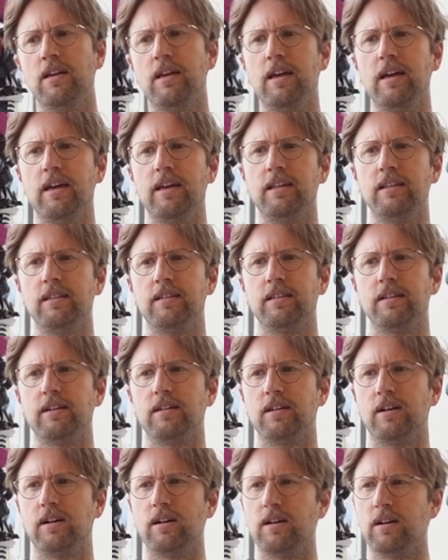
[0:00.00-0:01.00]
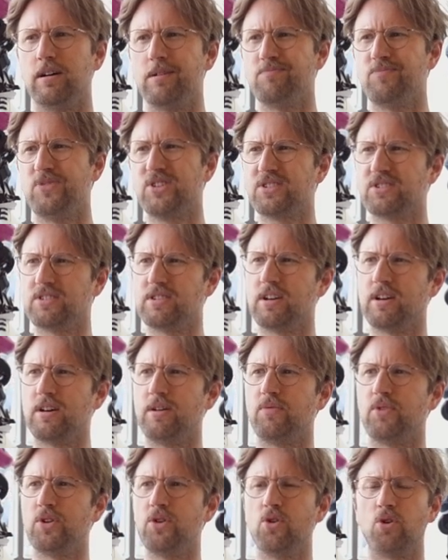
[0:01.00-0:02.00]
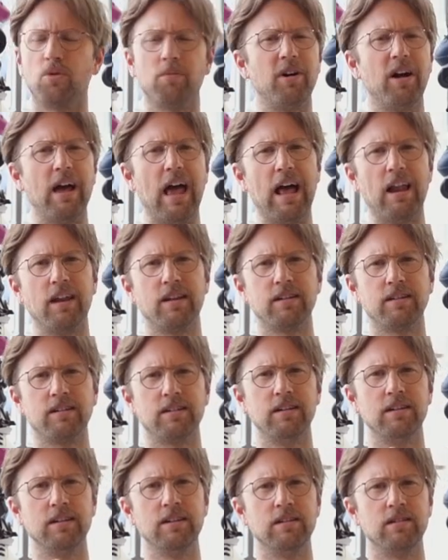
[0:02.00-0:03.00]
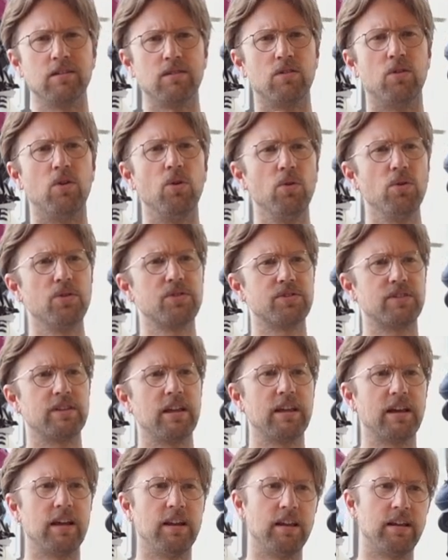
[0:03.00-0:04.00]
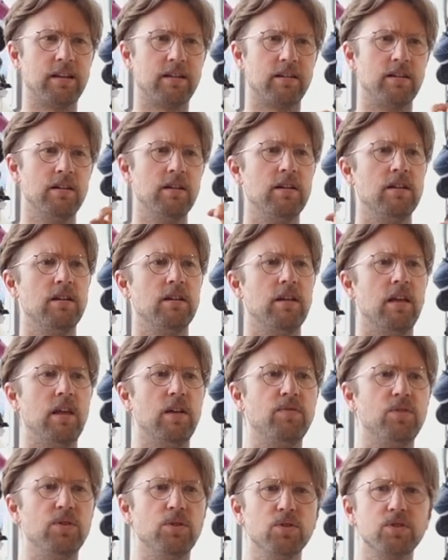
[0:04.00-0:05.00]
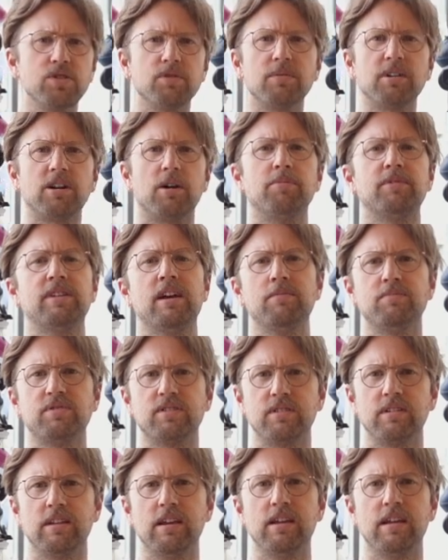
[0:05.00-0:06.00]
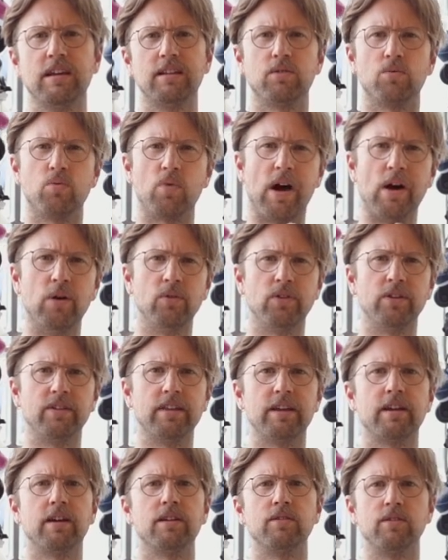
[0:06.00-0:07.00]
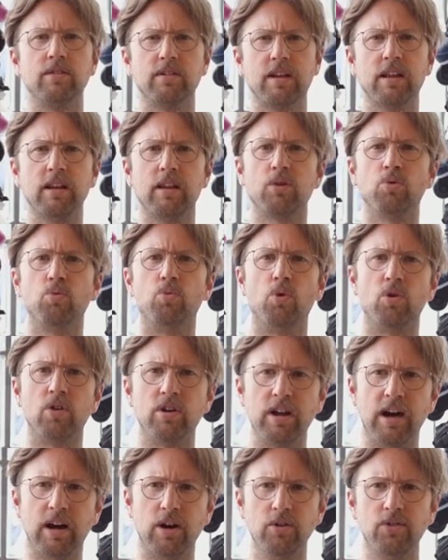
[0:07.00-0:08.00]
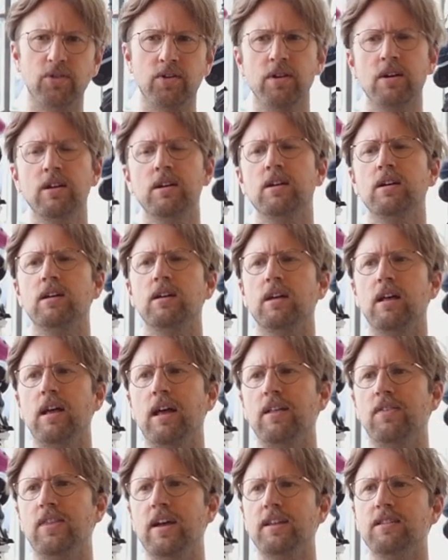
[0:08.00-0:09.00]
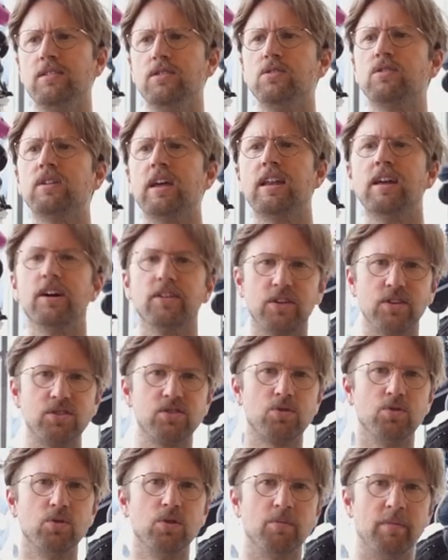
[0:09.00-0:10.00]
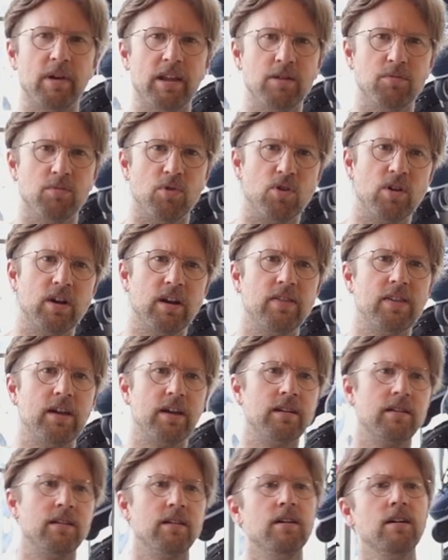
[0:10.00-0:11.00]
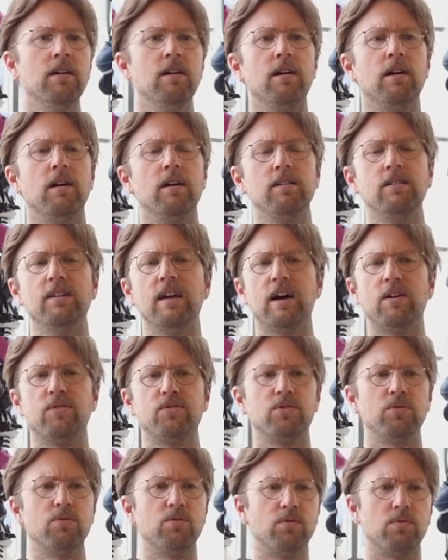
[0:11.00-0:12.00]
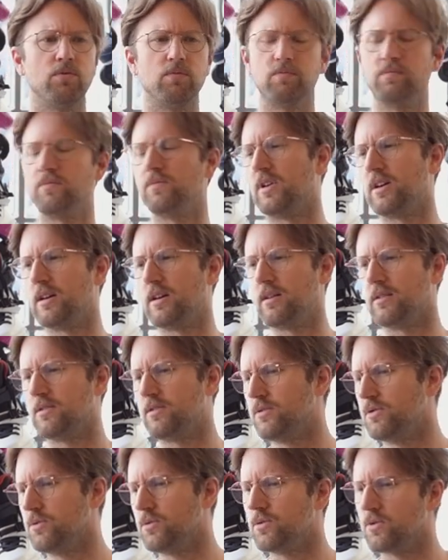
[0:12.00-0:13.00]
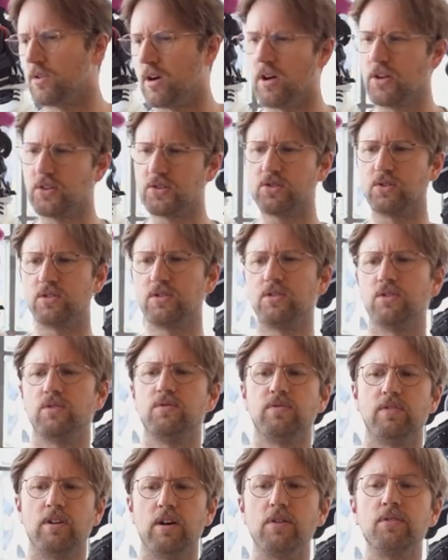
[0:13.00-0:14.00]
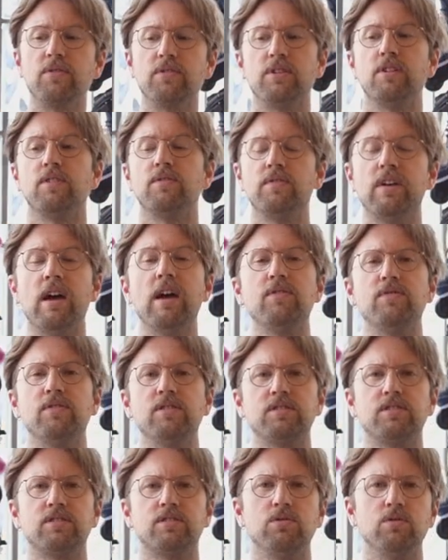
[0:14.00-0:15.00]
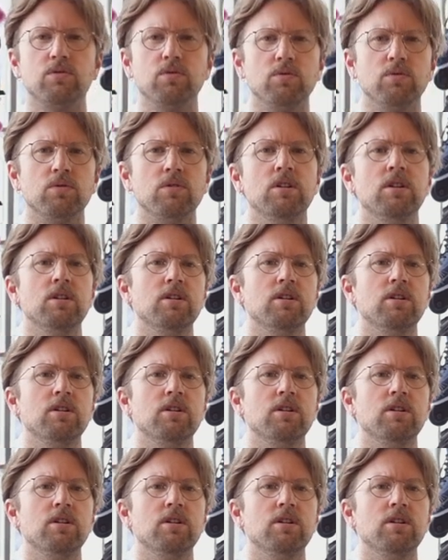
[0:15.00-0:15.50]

And just the normal Allen key holes, they kind of like, if you use them a couple times, they get rounded, they get kind of like worn out, and then you cannot unscrew them anymore. And then you have to do all sorts of efforts to